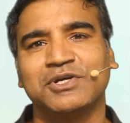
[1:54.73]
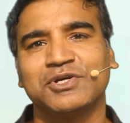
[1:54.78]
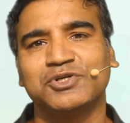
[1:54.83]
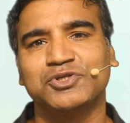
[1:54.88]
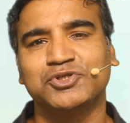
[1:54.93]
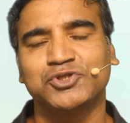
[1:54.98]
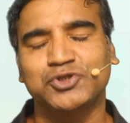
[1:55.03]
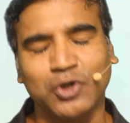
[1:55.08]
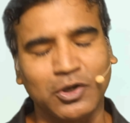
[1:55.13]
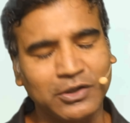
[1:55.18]

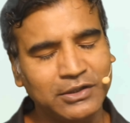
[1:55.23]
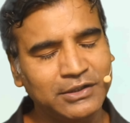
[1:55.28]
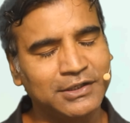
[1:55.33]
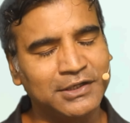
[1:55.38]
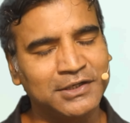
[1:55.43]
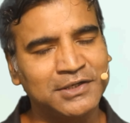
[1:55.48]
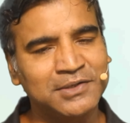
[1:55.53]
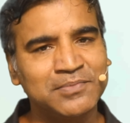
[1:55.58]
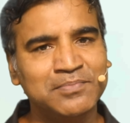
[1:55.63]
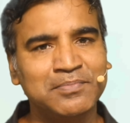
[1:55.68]
short
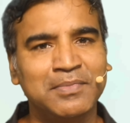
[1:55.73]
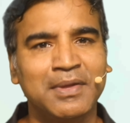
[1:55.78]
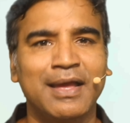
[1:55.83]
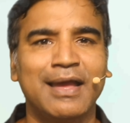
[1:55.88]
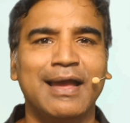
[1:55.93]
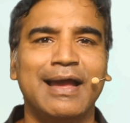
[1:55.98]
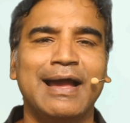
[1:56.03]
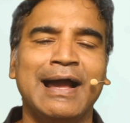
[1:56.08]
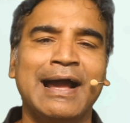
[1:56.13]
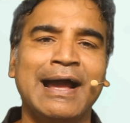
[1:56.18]
term
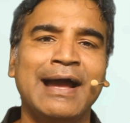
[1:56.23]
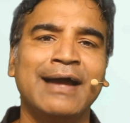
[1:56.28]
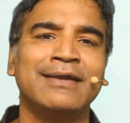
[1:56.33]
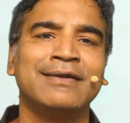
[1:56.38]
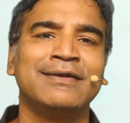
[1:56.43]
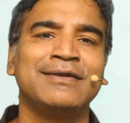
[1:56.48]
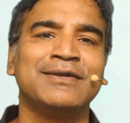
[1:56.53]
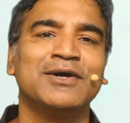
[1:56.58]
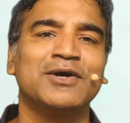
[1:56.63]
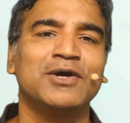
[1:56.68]

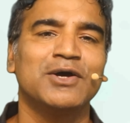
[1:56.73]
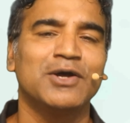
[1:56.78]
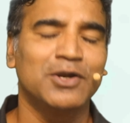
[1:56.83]
and